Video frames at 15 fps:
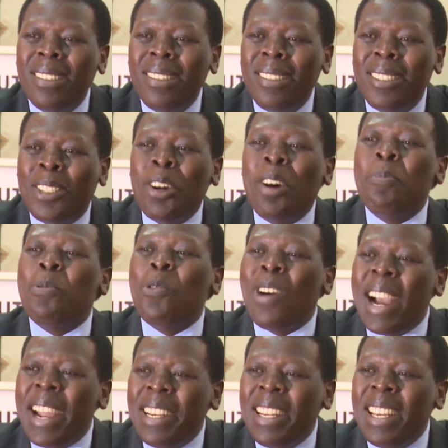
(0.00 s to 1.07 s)
Stop
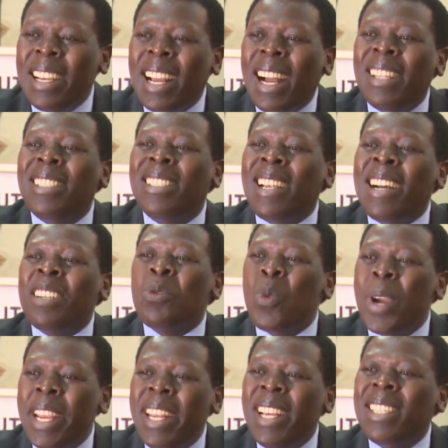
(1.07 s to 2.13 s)
whining and start
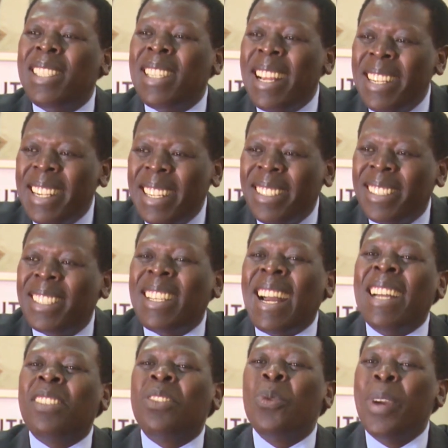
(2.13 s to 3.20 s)
winning tenders.
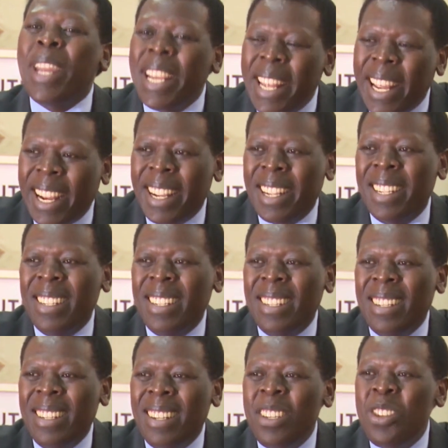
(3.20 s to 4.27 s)
Start winning.
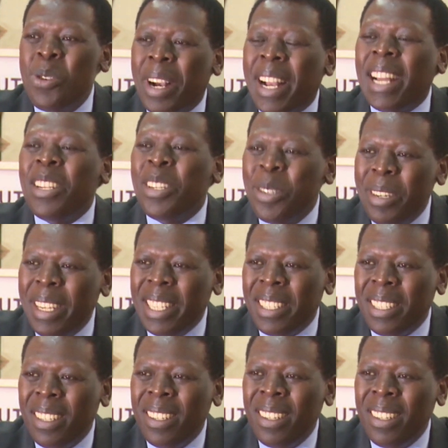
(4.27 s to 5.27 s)
You can do it.